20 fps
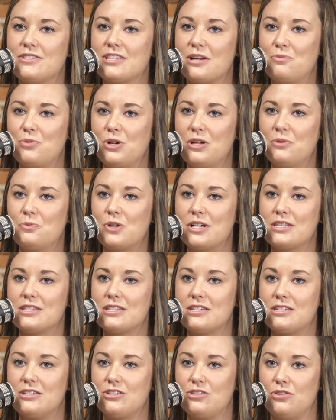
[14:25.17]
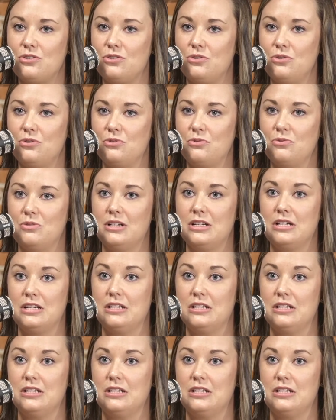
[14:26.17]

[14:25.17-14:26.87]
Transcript: someone wants to